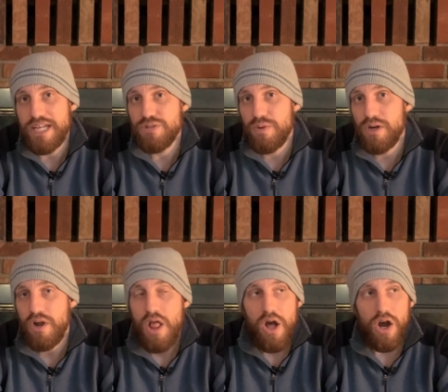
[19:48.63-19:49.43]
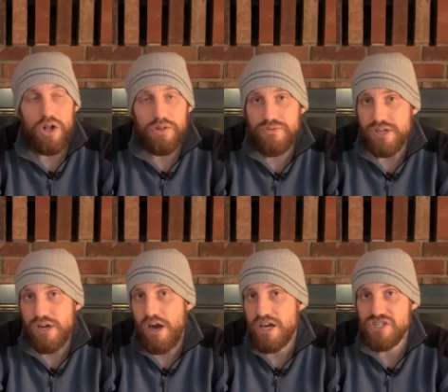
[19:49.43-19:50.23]
That's where all of the
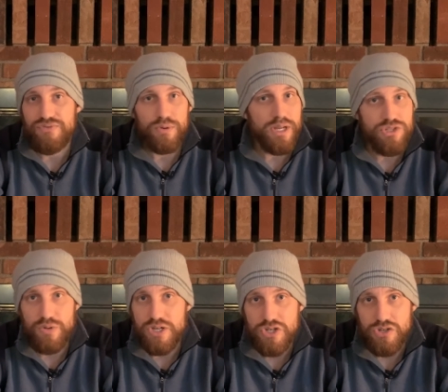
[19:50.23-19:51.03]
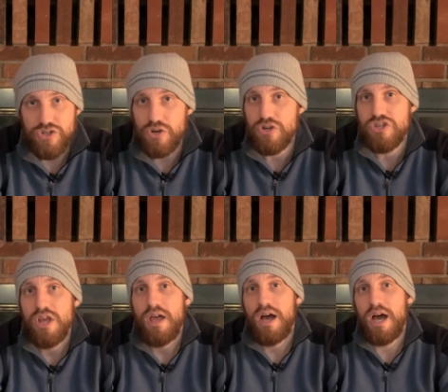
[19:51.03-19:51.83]
costs for Restoration Church
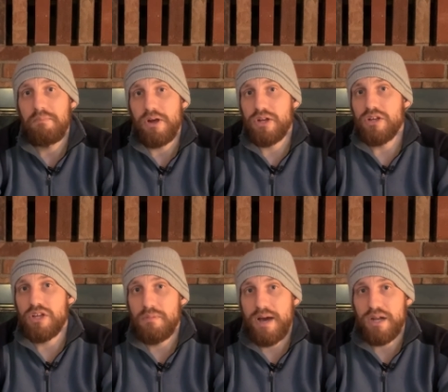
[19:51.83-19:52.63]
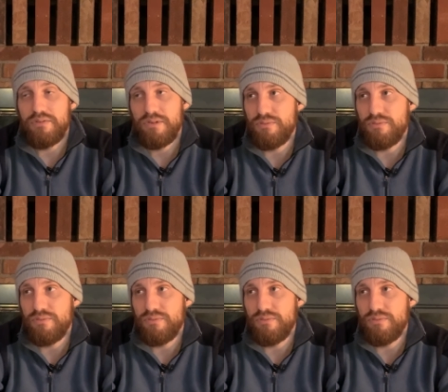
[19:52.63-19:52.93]
um, are going to come out of.